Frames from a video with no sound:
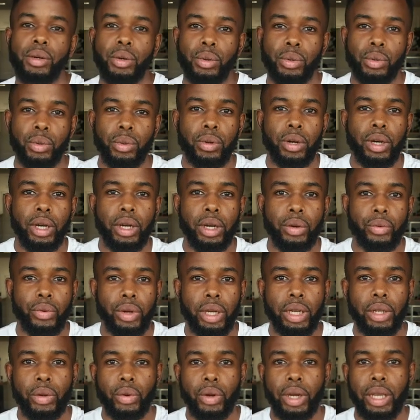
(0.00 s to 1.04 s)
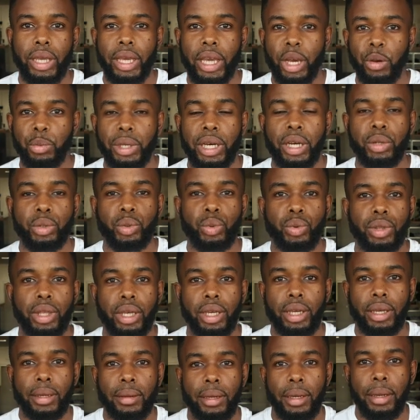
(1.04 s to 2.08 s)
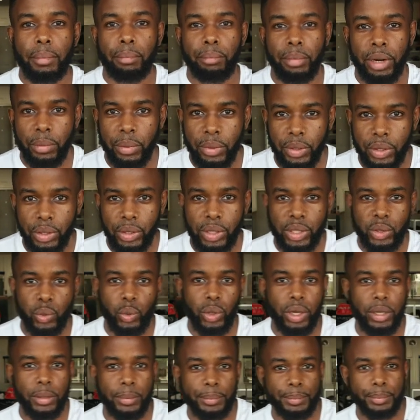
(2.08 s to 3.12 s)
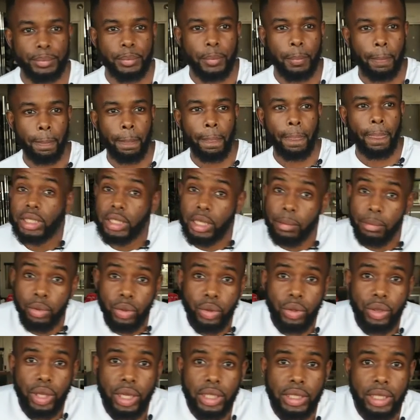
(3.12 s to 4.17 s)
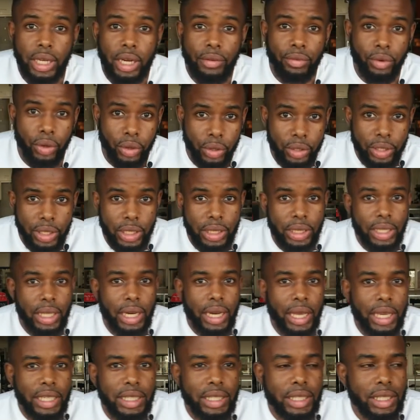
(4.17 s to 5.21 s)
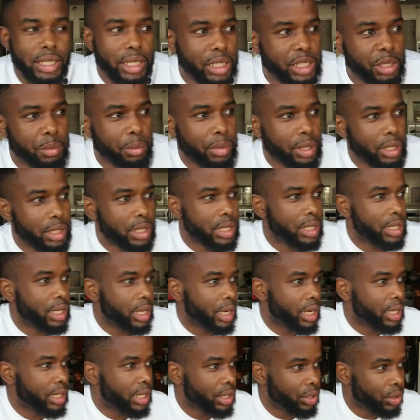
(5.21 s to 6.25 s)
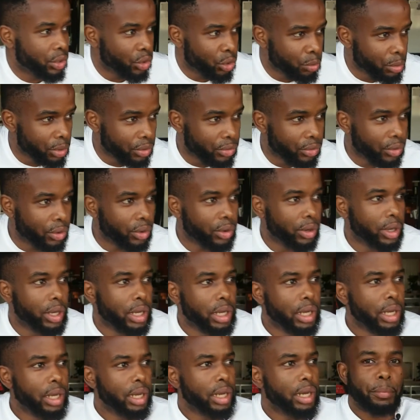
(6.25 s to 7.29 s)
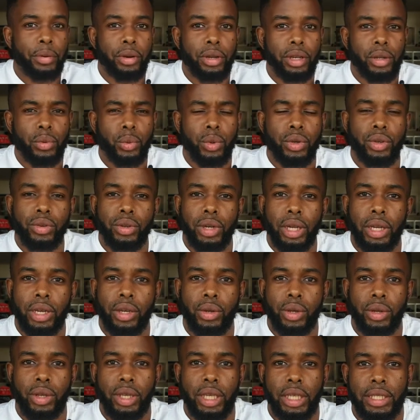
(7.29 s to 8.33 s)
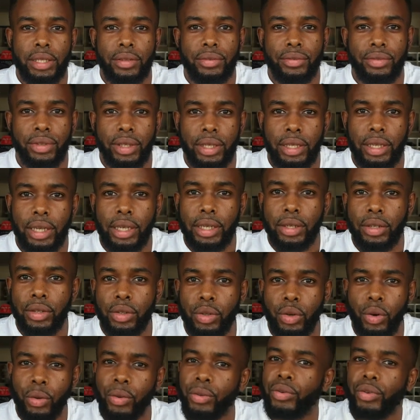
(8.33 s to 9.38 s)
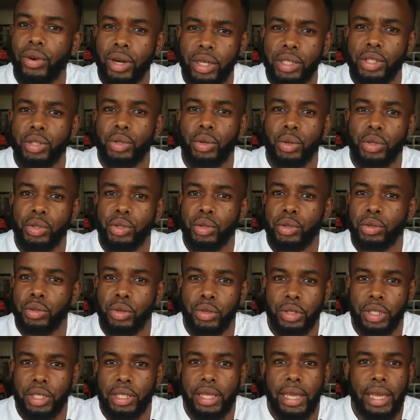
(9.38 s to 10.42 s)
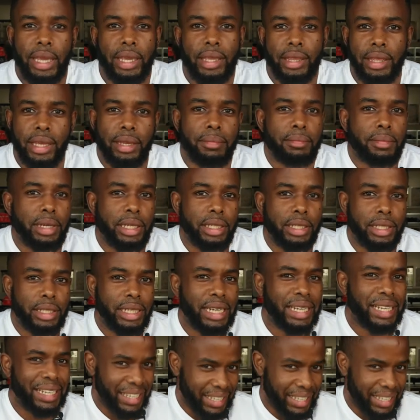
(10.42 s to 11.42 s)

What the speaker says: who really, really helped out with the barbecue as well. Some new things that I've learned in the last 6 months that I did not know before. Apparently, when you're like eating vegan, your farts also don't stink that much.